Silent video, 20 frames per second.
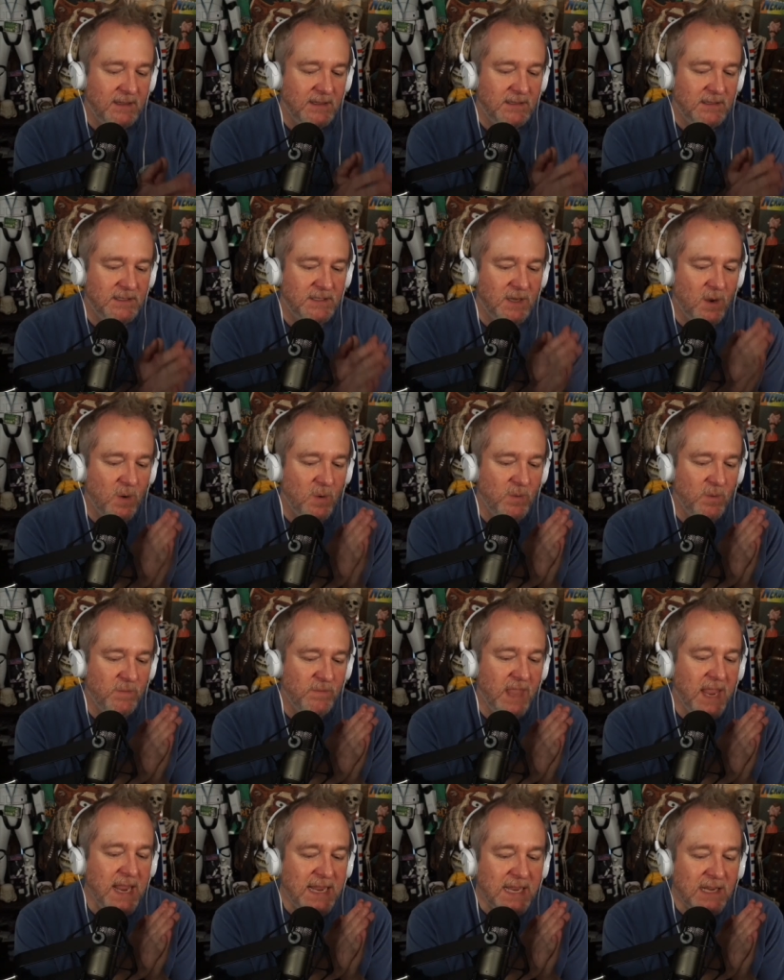So
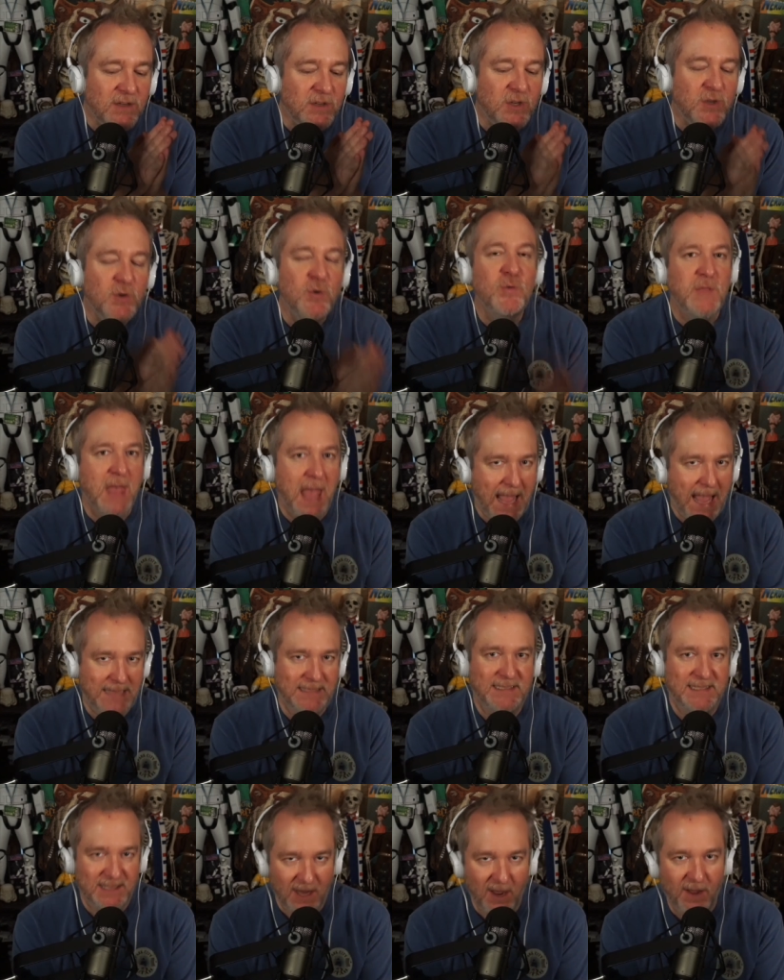they can do that
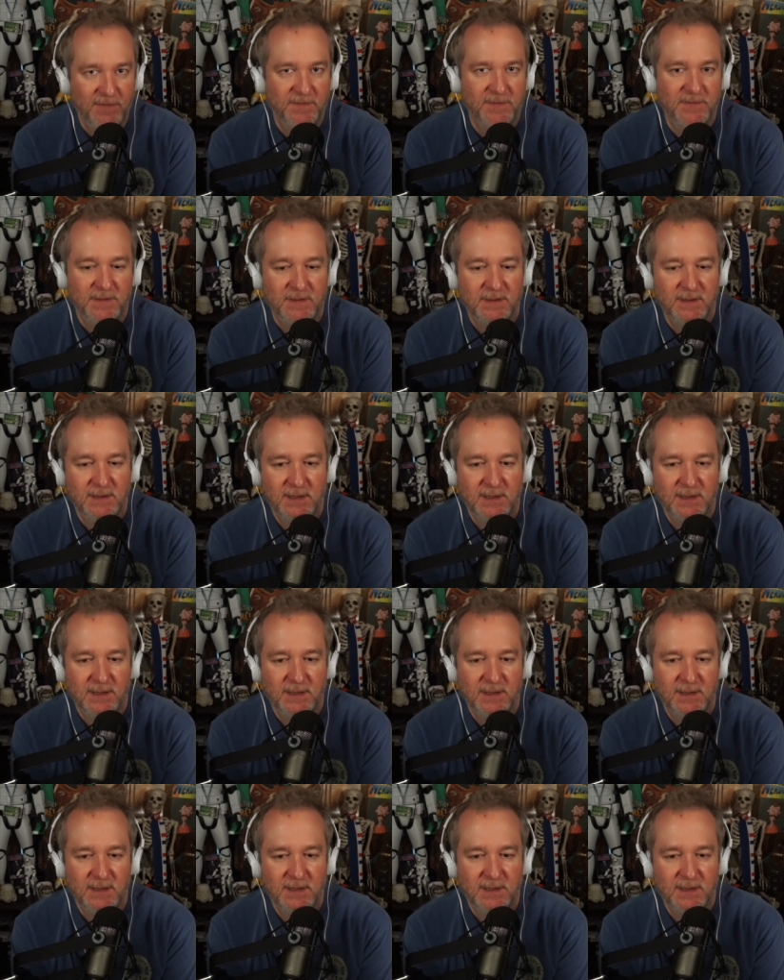stuff.